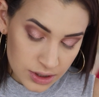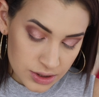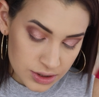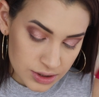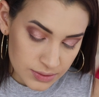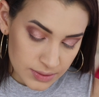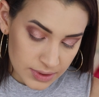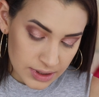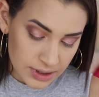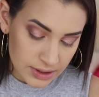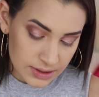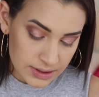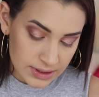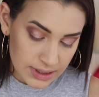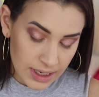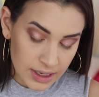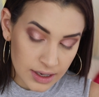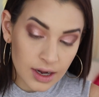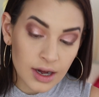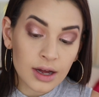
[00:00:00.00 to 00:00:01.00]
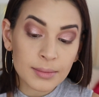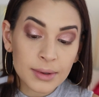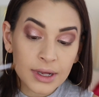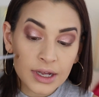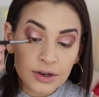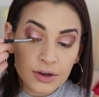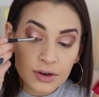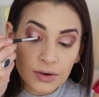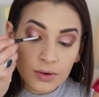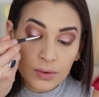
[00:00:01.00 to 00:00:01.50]
Just gonna use that on my
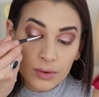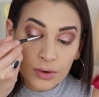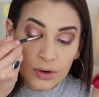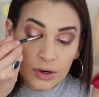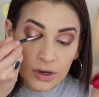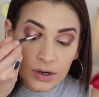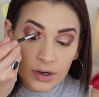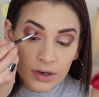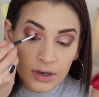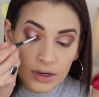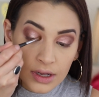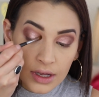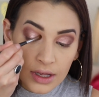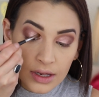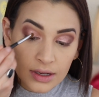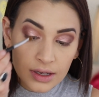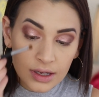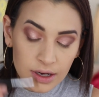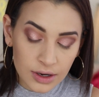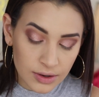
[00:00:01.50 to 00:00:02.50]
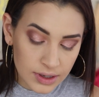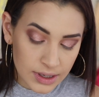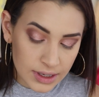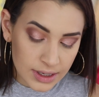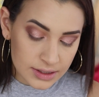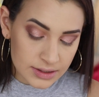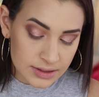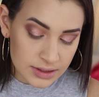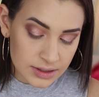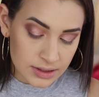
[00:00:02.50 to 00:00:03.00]
inner corner and kind of carry
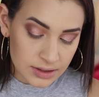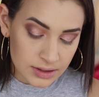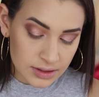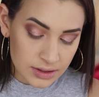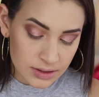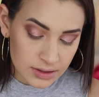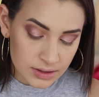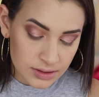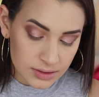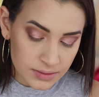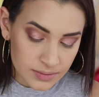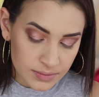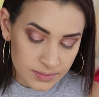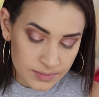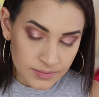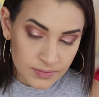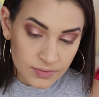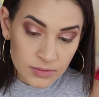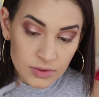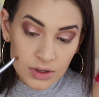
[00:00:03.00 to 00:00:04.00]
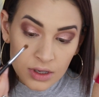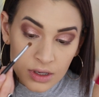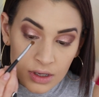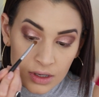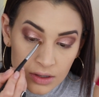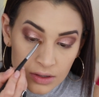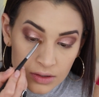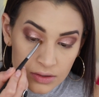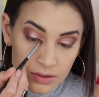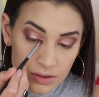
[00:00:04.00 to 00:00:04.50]
it
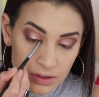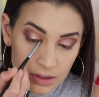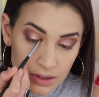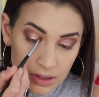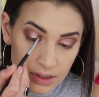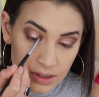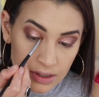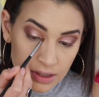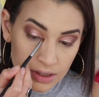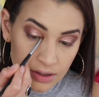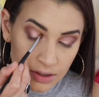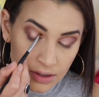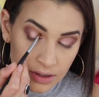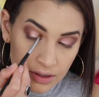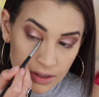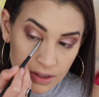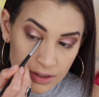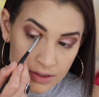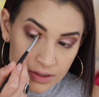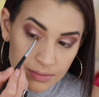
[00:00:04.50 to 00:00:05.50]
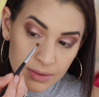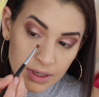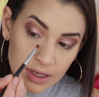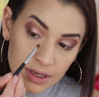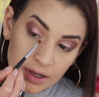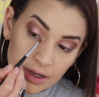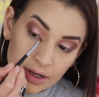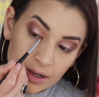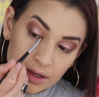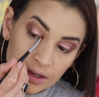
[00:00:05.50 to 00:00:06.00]
to the inner edge of
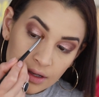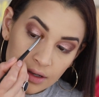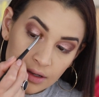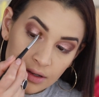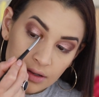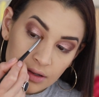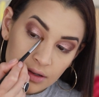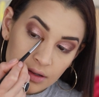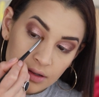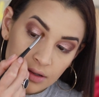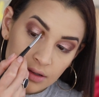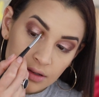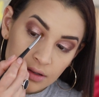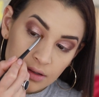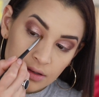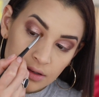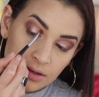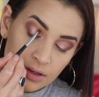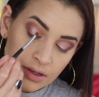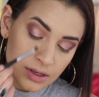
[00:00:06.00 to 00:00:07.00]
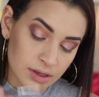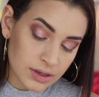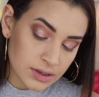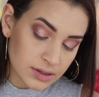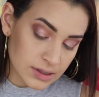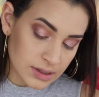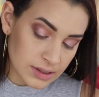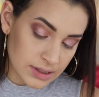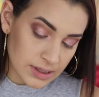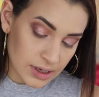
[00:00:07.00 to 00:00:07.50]
my eye
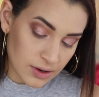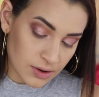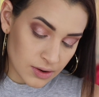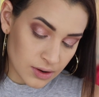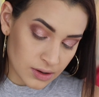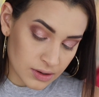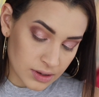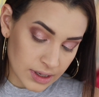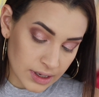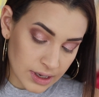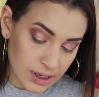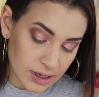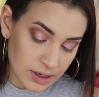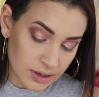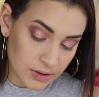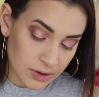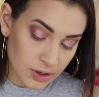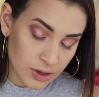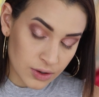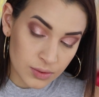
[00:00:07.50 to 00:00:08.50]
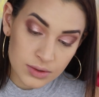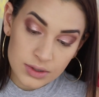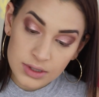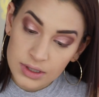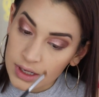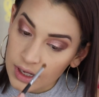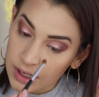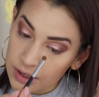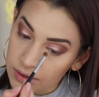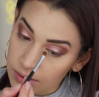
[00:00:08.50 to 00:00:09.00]
since they all like kind of go
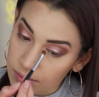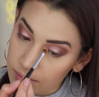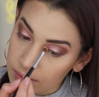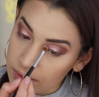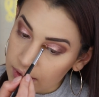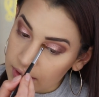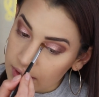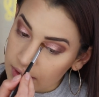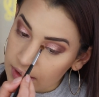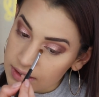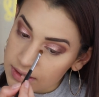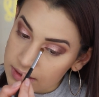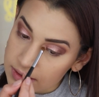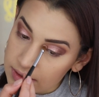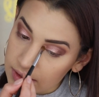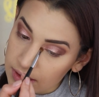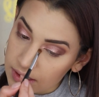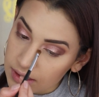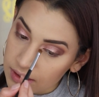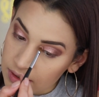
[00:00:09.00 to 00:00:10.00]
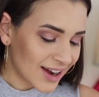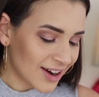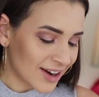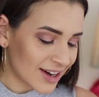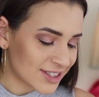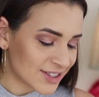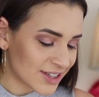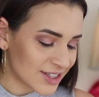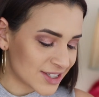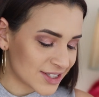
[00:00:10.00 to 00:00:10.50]
together really nicely. All
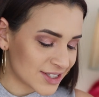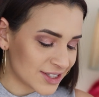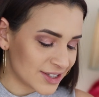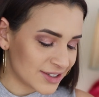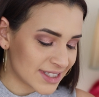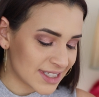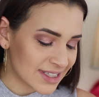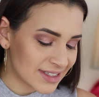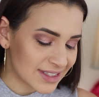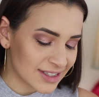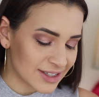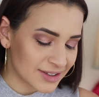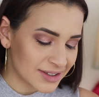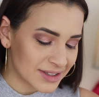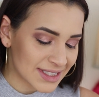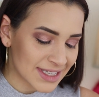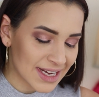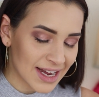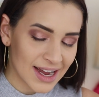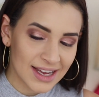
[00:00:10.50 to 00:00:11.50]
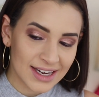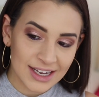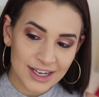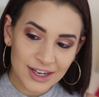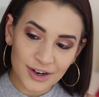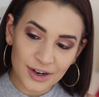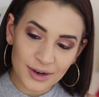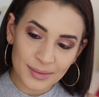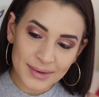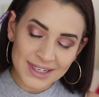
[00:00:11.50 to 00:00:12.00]
right, so I just used this little
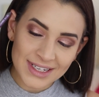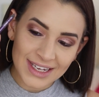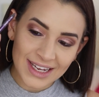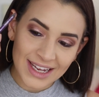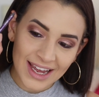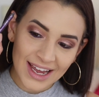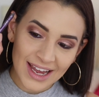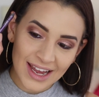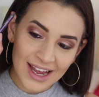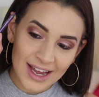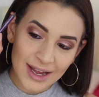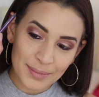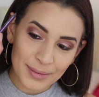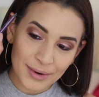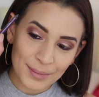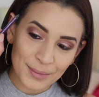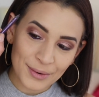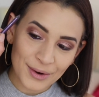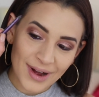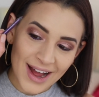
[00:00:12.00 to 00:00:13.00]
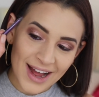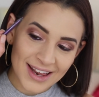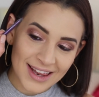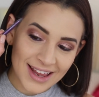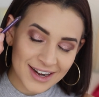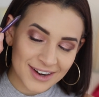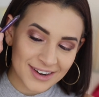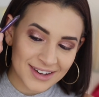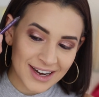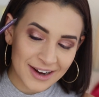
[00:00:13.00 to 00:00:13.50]
tiny Urban Decay purple
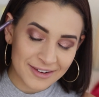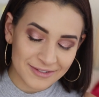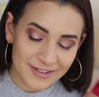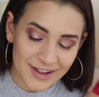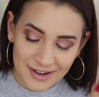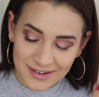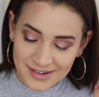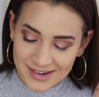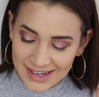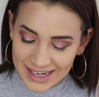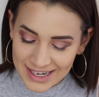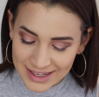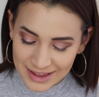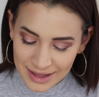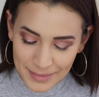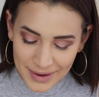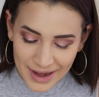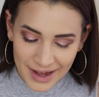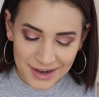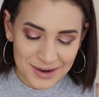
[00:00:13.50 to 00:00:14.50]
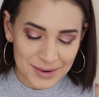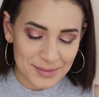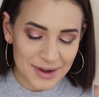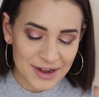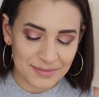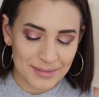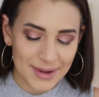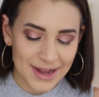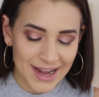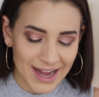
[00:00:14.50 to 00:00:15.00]
eyeliner that I found in the bottom
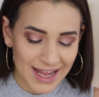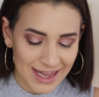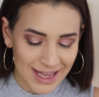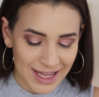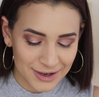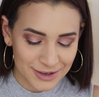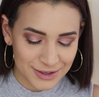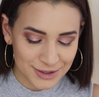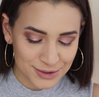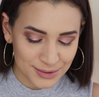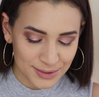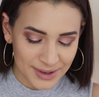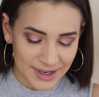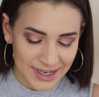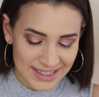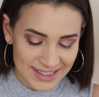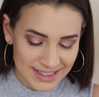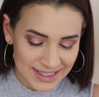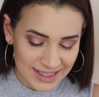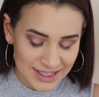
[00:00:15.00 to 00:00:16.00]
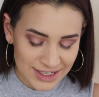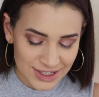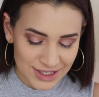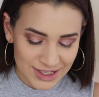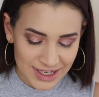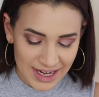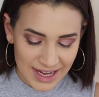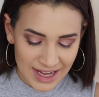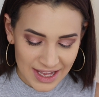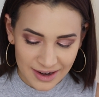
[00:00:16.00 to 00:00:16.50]
of my eyeliner drawer. It's in the
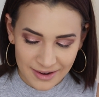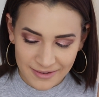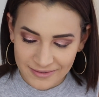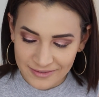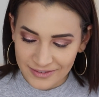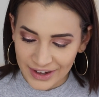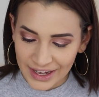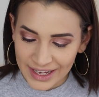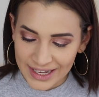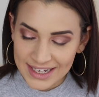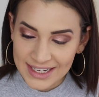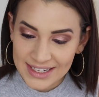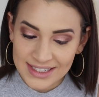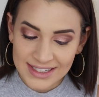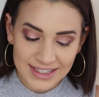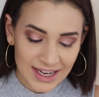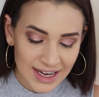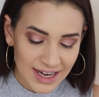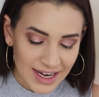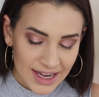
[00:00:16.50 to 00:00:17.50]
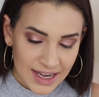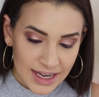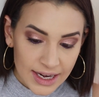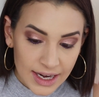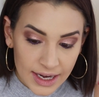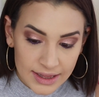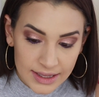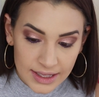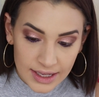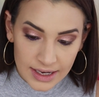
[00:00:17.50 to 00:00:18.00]
shade Vice.
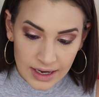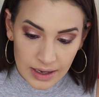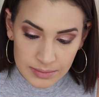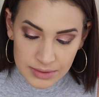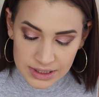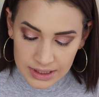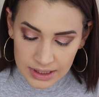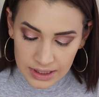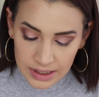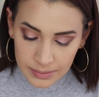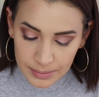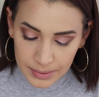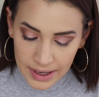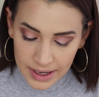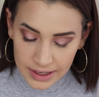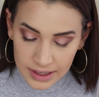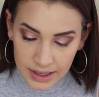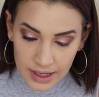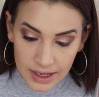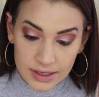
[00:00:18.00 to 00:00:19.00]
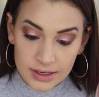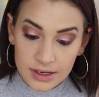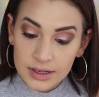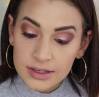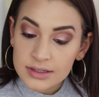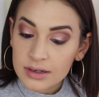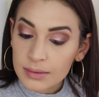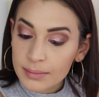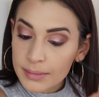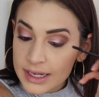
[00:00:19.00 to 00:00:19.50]
And then I'm just gonna pile on
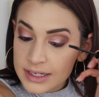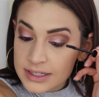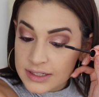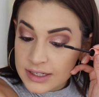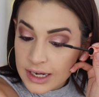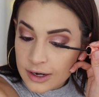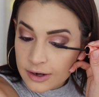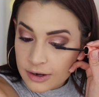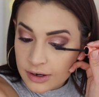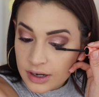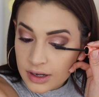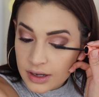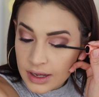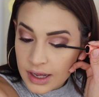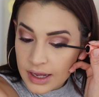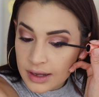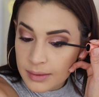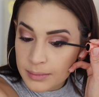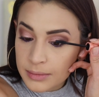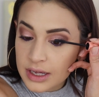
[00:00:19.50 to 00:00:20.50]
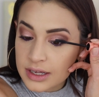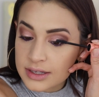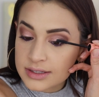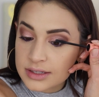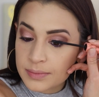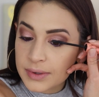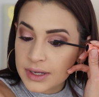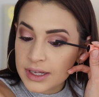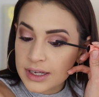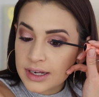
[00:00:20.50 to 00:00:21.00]
some mascara. I'm
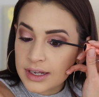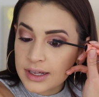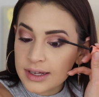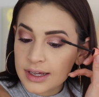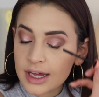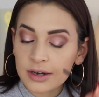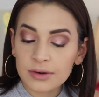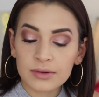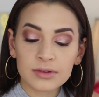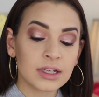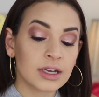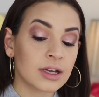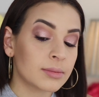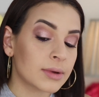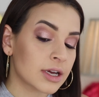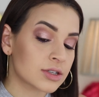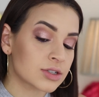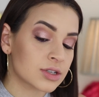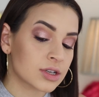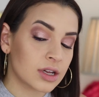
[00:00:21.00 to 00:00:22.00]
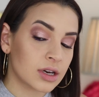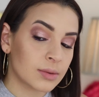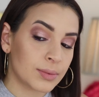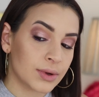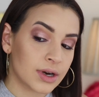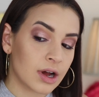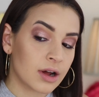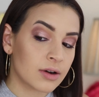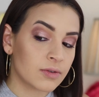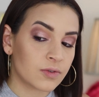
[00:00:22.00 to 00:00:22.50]
debating, I don't think I'm actually gonna
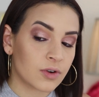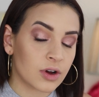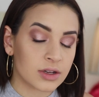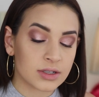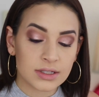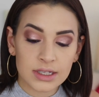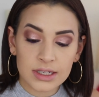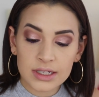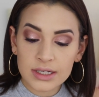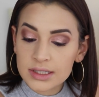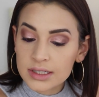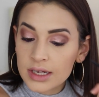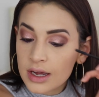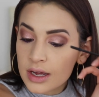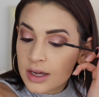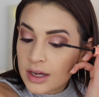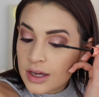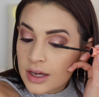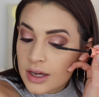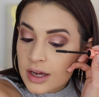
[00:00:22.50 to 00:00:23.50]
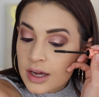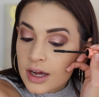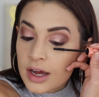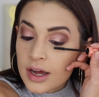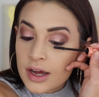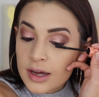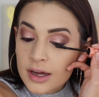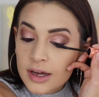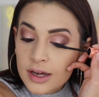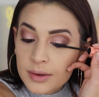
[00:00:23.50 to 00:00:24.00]
put on falsies
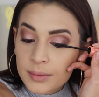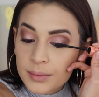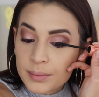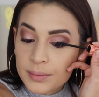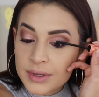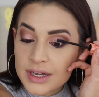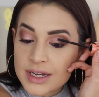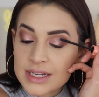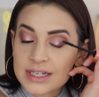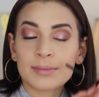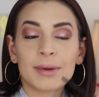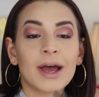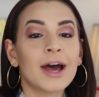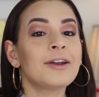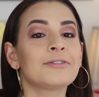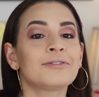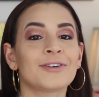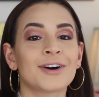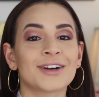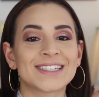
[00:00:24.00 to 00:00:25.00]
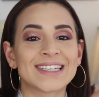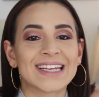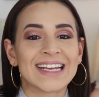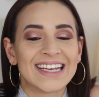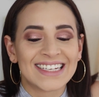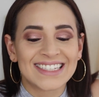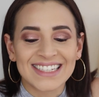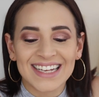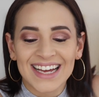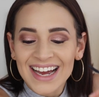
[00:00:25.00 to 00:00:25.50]
um, because I'm out of
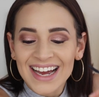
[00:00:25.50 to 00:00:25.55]
falsies.